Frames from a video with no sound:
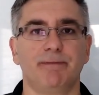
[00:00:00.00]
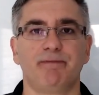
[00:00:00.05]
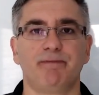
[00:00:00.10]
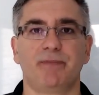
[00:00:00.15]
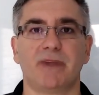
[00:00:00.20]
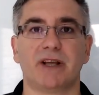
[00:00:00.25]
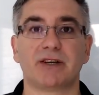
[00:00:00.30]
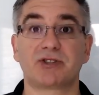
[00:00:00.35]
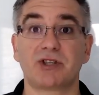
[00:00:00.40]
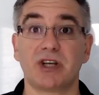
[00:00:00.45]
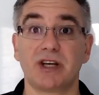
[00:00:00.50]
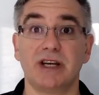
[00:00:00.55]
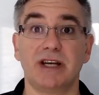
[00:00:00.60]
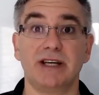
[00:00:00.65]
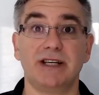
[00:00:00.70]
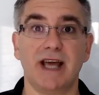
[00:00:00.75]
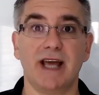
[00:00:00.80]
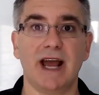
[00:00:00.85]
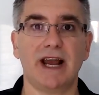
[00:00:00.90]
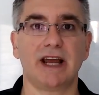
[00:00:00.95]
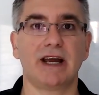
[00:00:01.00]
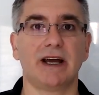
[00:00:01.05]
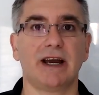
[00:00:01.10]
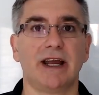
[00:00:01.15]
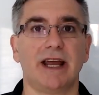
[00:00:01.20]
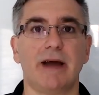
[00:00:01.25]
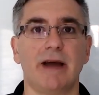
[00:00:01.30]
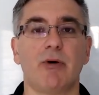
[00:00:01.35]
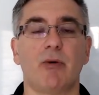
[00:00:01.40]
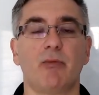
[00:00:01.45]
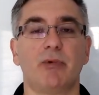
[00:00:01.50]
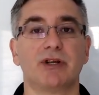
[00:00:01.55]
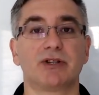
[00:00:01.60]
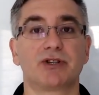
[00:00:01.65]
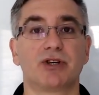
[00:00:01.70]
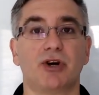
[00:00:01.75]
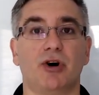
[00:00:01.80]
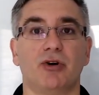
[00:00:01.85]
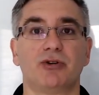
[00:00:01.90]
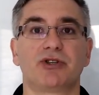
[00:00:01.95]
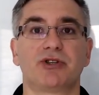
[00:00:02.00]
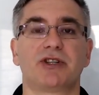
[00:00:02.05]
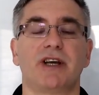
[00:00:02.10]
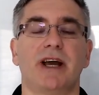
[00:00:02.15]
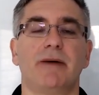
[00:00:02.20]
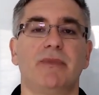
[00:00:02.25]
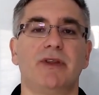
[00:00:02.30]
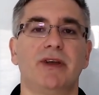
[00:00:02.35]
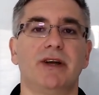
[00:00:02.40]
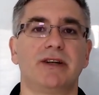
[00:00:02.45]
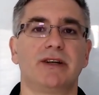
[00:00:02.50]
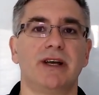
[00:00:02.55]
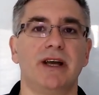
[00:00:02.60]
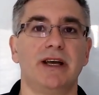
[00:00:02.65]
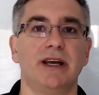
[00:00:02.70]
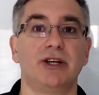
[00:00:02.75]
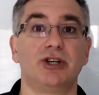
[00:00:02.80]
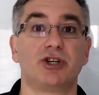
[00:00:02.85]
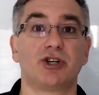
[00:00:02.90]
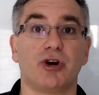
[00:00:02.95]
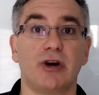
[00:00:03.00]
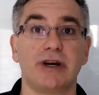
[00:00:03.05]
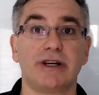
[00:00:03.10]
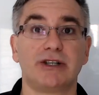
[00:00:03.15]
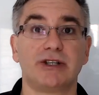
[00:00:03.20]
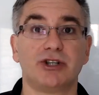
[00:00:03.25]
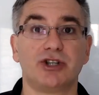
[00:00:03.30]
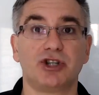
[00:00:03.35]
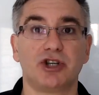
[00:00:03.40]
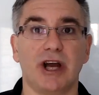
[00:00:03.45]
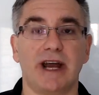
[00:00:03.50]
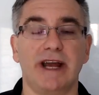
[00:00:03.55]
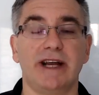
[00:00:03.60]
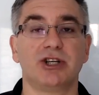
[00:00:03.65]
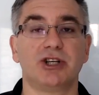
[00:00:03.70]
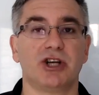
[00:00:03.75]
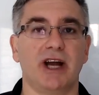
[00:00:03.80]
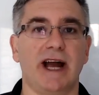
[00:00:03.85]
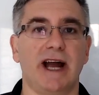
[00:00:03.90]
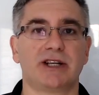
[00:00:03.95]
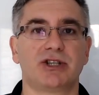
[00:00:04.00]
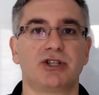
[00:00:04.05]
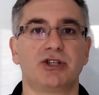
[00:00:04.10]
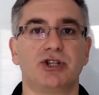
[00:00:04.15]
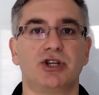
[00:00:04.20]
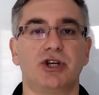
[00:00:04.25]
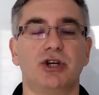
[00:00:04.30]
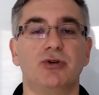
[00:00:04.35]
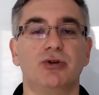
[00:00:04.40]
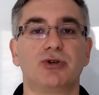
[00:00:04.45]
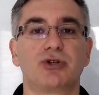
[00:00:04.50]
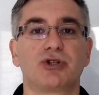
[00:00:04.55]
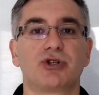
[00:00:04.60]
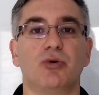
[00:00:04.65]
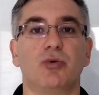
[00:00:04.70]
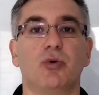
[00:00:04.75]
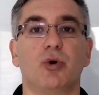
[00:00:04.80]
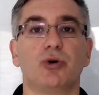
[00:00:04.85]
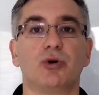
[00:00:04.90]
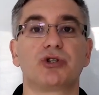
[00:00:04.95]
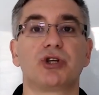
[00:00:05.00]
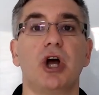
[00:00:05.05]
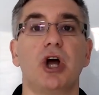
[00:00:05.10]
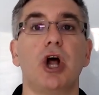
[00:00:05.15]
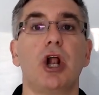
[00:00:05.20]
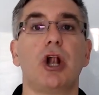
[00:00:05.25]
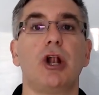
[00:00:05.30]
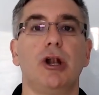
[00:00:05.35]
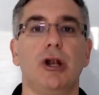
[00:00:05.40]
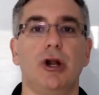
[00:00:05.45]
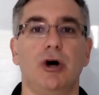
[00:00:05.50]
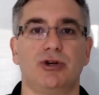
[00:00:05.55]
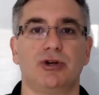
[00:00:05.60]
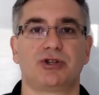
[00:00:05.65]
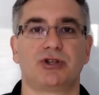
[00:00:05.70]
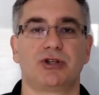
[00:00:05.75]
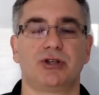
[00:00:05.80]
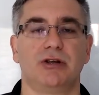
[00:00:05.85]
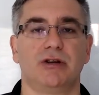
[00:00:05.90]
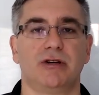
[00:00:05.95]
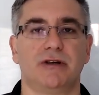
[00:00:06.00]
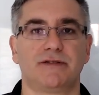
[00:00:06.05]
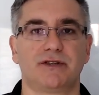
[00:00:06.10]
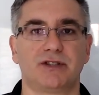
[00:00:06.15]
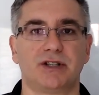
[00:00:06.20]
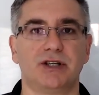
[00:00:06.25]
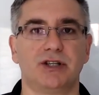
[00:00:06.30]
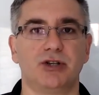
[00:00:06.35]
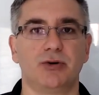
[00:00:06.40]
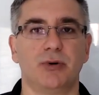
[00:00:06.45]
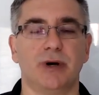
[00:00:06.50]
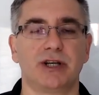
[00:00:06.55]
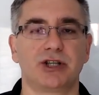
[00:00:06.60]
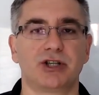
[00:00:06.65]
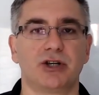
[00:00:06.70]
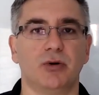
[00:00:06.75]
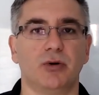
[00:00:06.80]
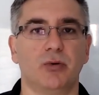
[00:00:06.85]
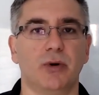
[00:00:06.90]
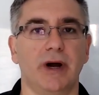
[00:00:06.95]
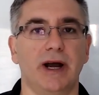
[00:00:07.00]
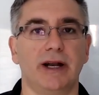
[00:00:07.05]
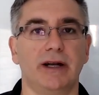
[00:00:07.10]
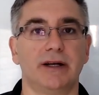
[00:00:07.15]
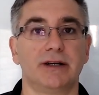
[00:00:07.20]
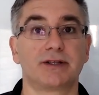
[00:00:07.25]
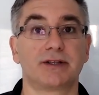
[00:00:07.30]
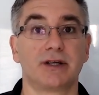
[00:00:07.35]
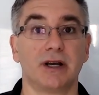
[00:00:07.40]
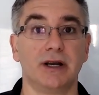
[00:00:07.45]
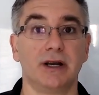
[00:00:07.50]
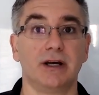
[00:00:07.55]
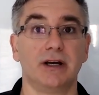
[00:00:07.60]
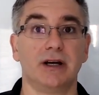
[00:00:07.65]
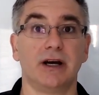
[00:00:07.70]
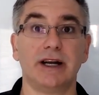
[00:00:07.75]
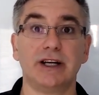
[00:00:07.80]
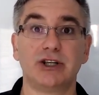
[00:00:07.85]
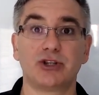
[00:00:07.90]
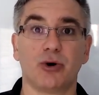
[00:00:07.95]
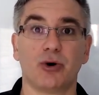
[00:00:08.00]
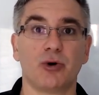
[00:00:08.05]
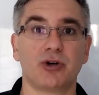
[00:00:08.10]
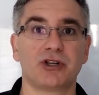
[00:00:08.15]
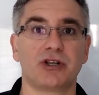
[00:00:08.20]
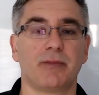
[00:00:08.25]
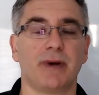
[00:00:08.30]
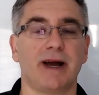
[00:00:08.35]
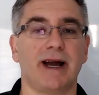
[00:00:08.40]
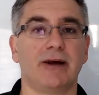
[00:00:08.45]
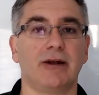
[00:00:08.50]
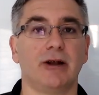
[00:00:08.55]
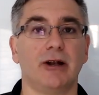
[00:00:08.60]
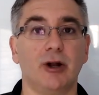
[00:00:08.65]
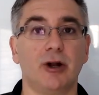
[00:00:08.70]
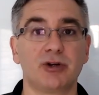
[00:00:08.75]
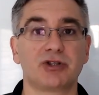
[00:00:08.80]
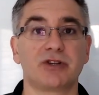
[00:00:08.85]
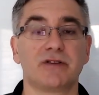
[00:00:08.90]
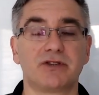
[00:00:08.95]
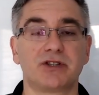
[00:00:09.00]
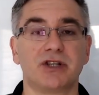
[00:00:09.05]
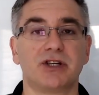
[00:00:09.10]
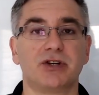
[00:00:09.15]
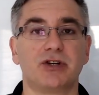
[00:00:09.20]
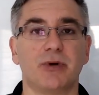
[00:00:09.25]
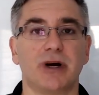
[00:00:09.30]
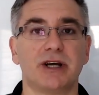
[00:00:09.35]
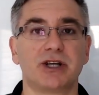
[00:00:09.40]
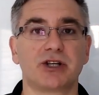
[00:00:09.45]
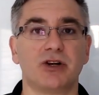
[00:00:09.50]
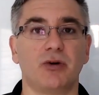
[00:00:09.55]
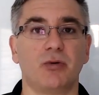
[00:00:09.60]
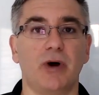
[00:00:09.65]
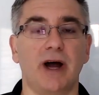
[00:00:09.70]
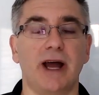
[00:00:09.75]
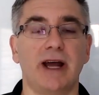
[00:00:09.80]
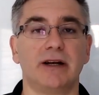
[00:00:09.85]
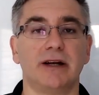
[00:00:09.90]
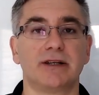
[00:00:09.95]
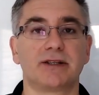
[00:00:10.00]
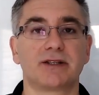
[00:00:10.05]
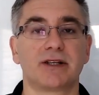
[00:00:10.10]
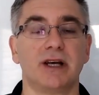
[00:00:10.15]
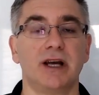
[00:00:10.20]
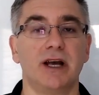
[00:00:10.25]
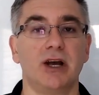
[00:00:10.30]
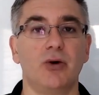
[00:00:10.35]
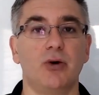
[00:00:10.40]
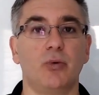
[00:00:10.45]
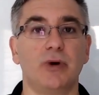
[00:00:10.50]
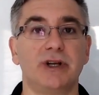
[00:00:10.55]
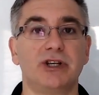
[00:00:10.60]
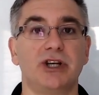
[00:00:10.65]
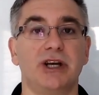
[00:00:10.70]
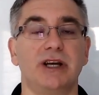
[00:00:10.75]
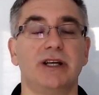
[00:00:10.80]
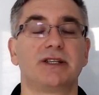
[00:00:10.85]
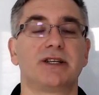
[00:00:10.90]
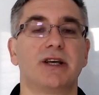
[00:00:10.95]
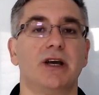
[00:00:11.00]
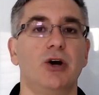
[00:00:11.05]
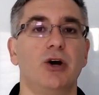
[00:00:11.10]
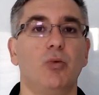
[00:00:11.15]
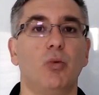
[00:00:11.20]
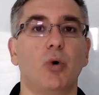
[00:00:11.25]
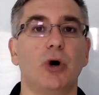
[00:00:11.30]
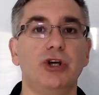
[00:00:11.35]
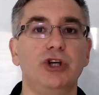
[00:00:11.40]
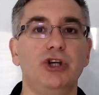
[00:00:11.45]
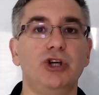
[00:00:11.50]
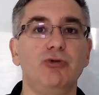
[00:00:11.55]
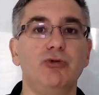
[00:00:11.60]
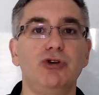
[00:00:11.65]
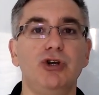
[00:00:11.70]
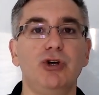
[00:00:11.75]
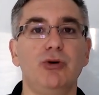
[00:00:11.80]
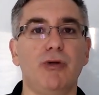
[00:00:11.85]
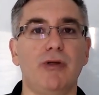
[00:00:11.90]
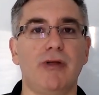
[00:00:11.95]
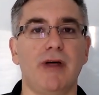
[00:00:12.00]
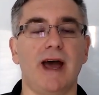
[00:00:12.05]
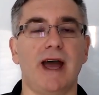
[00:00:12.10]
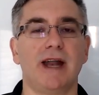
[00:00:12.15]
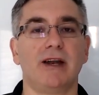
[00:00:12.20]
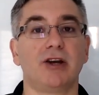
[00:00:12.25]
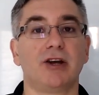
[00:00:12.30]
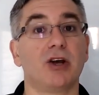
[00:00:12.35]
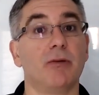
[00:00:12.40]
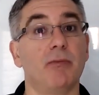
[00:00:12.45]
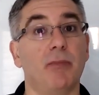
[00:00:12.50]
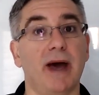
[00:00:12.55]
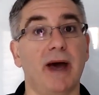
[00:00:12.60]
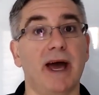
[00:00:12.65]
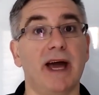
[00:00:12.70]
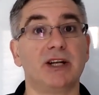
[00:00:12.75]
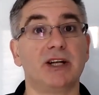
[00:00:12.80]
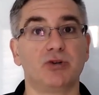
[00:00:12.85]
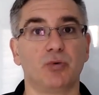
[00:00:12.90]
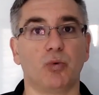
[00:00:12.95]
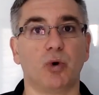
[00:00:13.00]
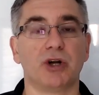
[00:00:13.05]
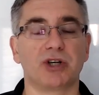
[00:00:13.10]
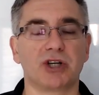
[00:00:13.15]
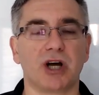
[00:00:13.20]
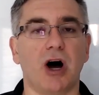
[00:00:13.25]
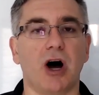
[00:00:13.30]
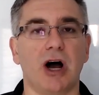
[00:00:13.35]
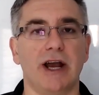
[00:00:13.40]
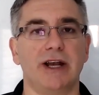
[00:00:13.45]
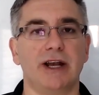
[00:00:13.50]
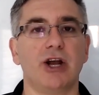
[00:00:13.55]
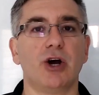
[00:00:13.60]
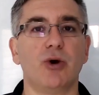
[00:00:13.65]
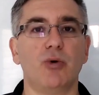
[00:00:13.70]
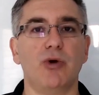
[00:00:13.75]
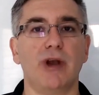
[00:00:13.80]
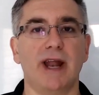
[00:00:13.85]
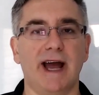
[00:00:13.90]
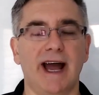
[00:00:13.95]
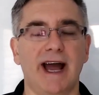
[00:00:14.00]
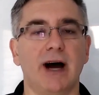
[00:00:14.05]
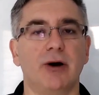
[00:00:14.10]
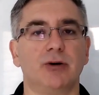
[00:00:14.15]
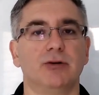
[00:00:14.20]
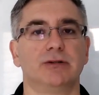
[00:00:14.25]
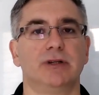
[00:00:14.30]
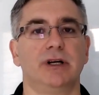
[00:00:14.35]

Now, Sidney Dekker came up with this concept that trying to change attitudes towards loss of situational awareness. And he talks about loss of situational awareness, which is what you knew then compared to what I know now.